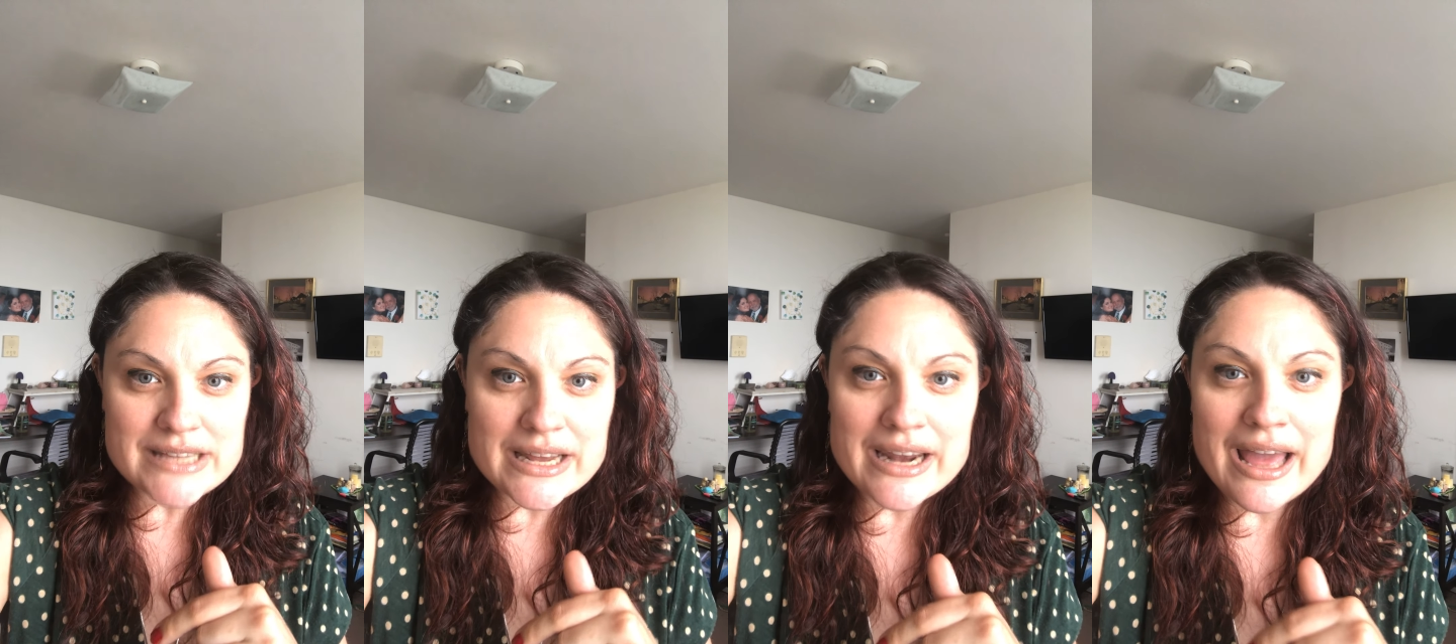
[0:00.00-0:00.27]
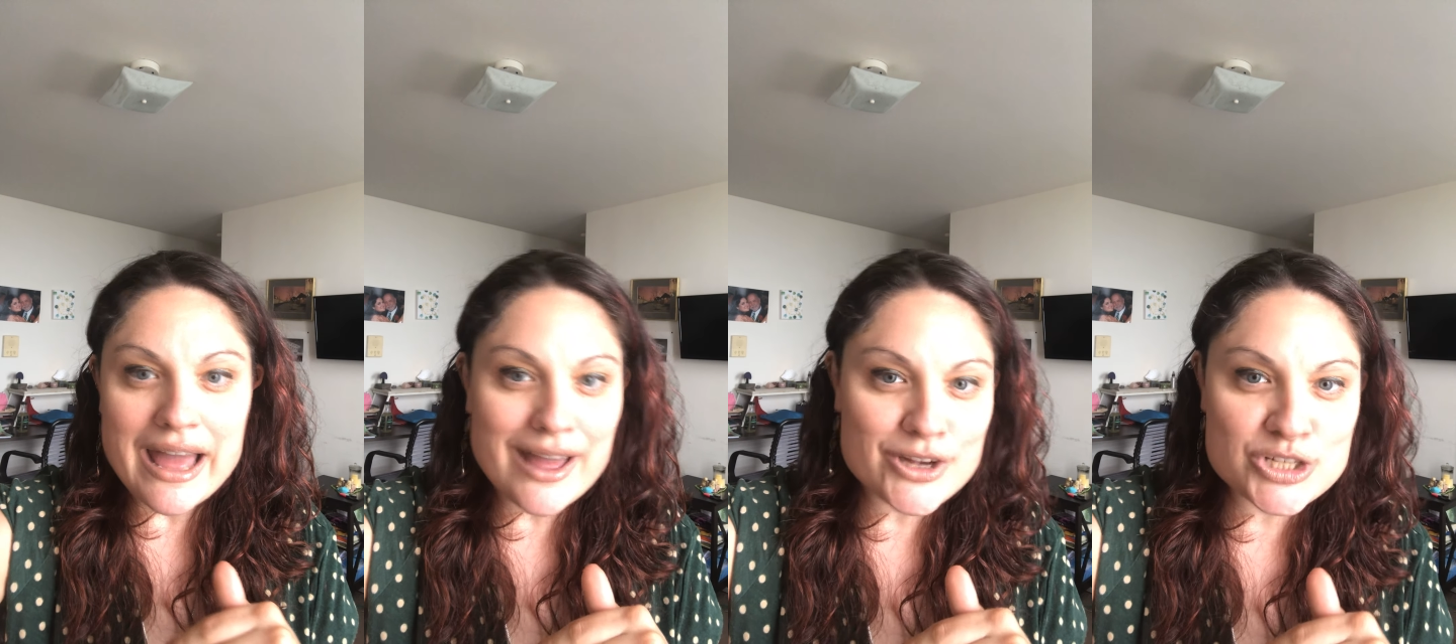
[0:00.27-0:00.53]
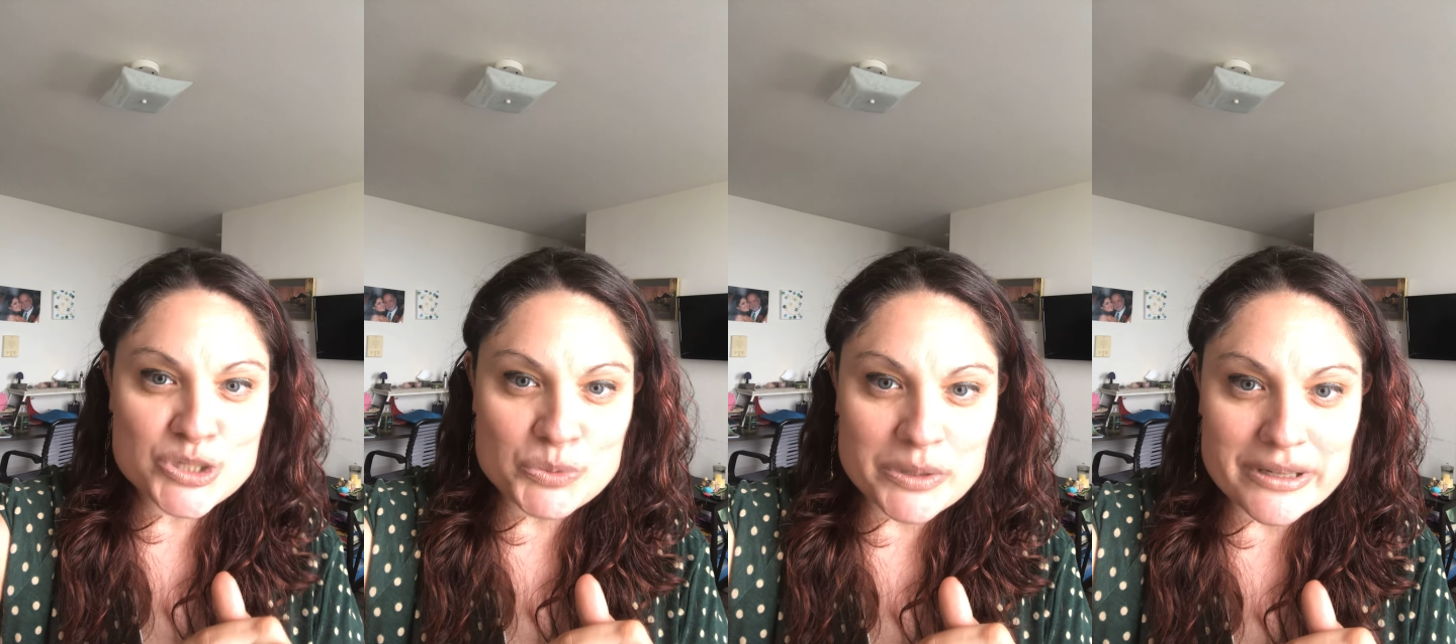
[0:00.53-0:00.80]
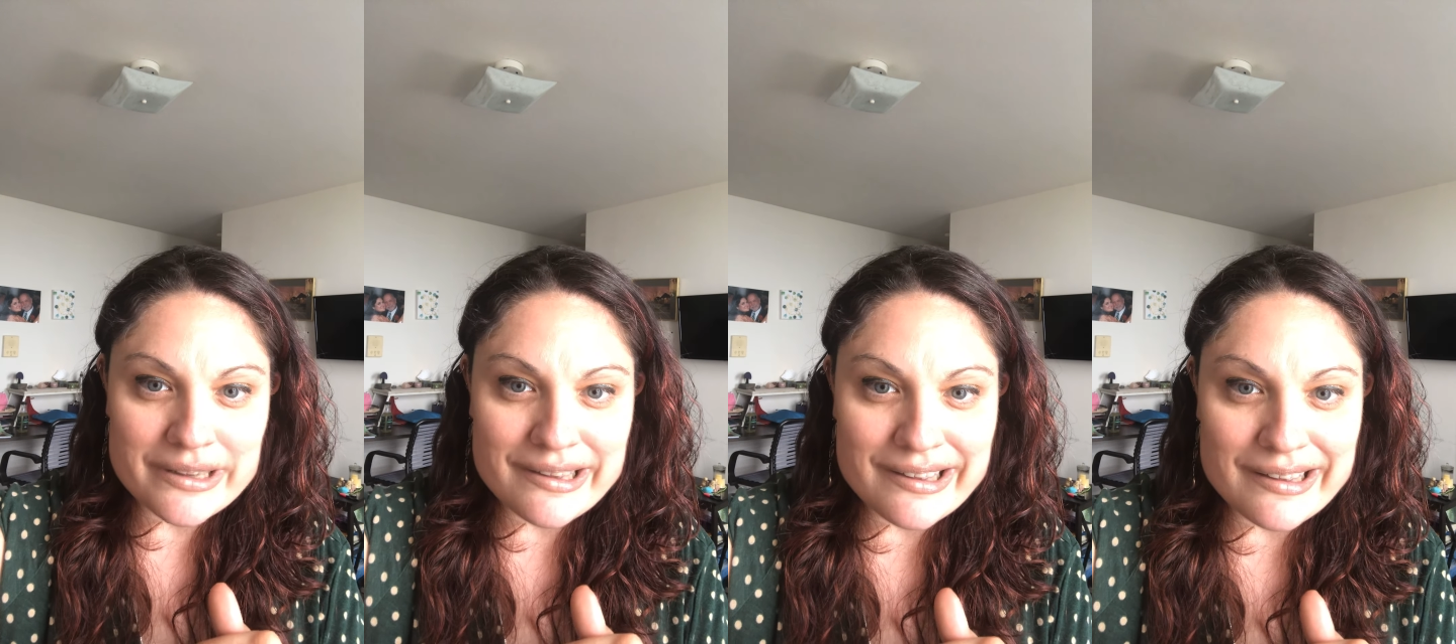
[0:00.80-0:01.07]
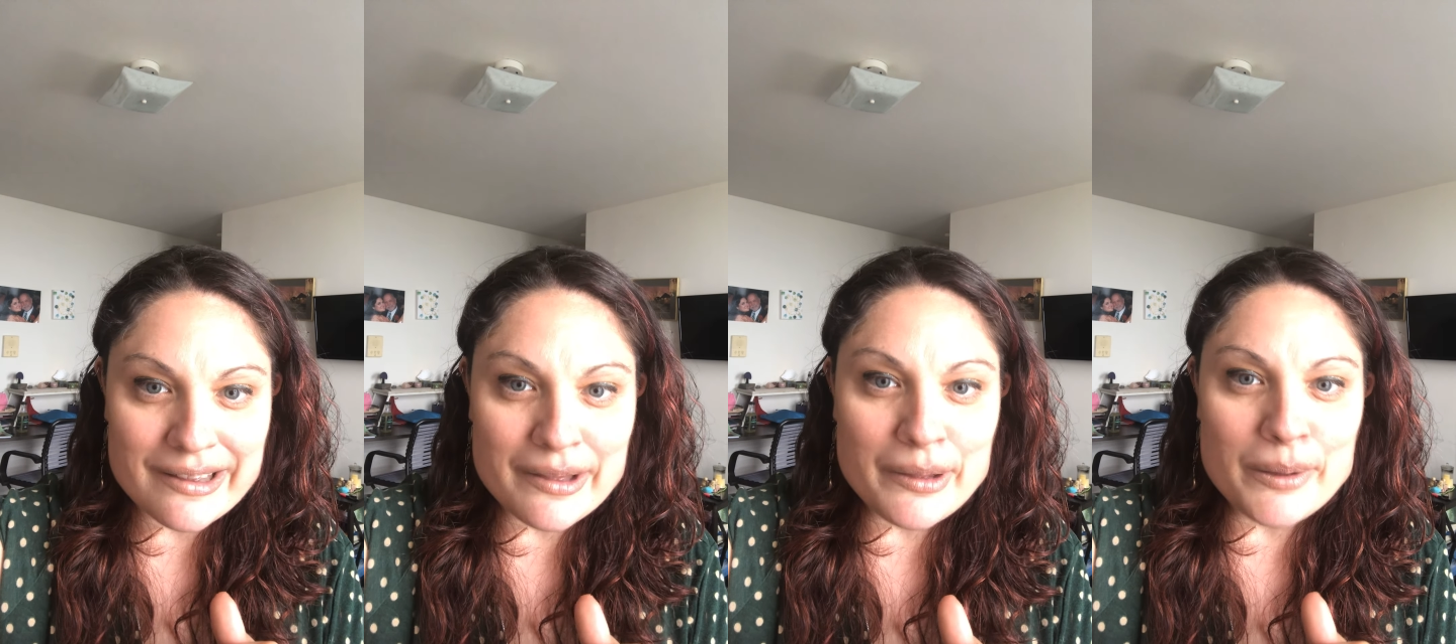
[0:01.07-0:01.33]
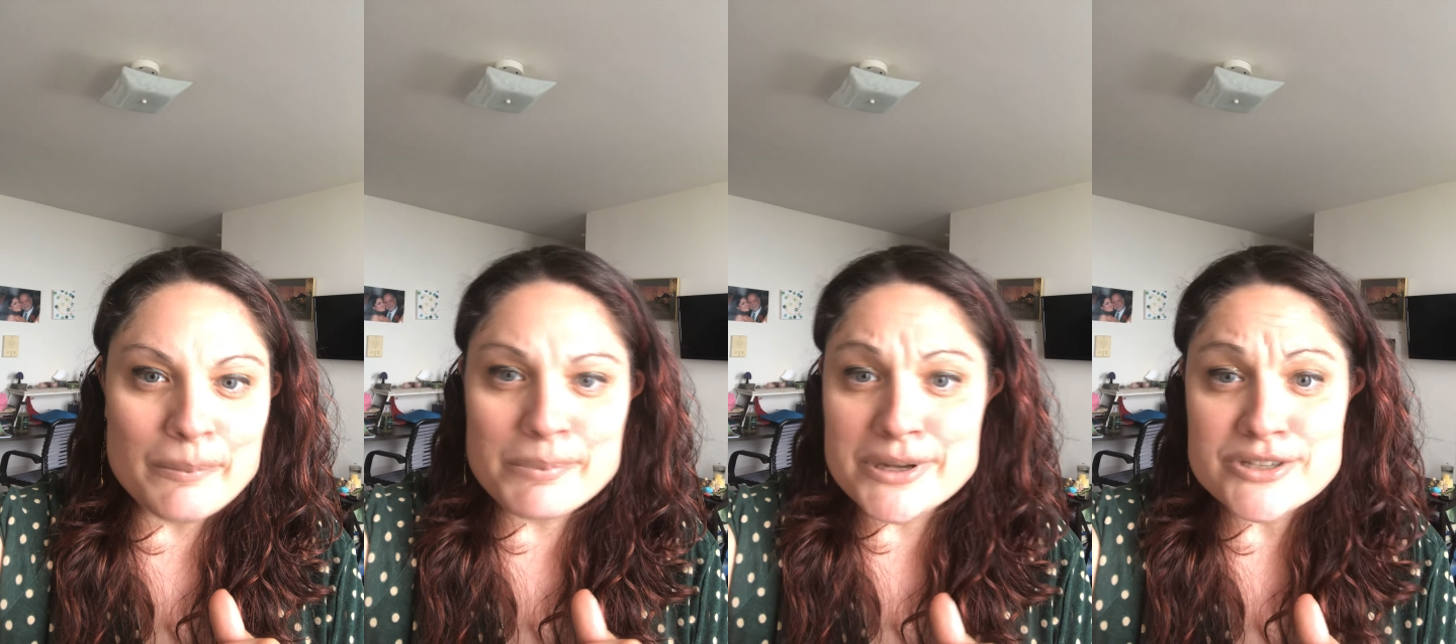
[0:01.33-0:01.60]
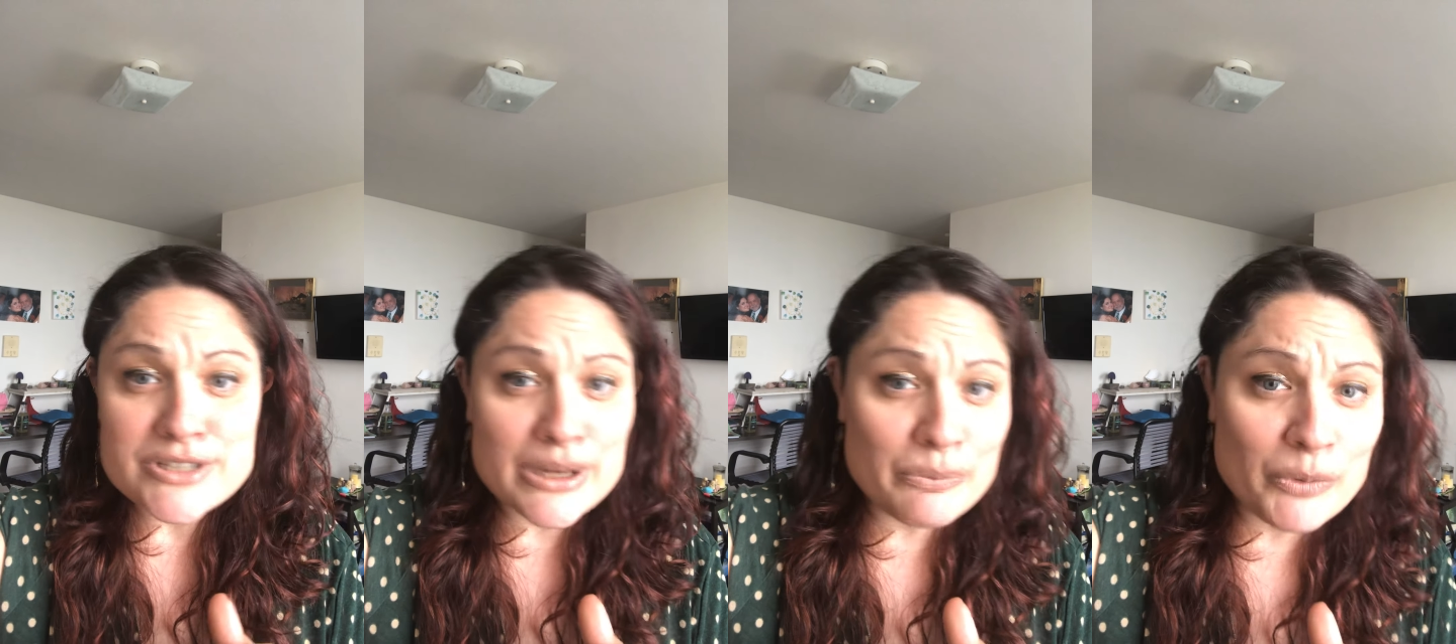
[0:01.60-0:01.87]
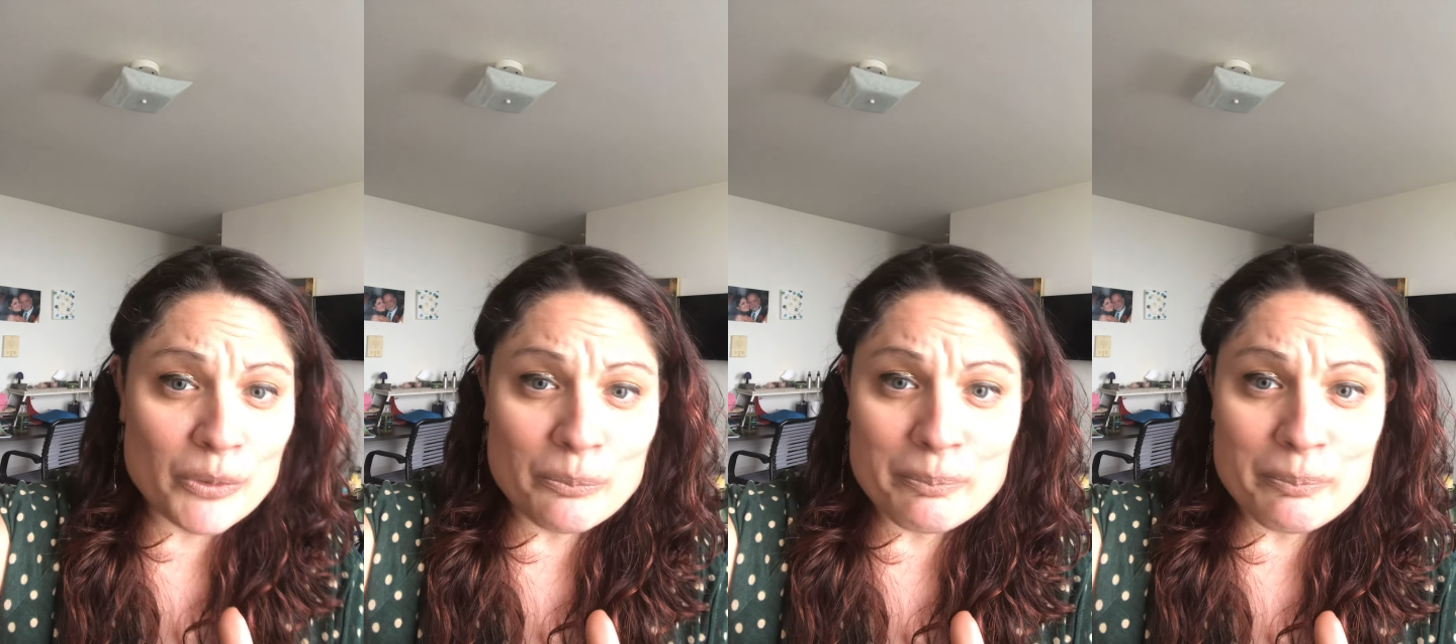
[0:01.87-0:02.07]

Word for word: and actually, binging won't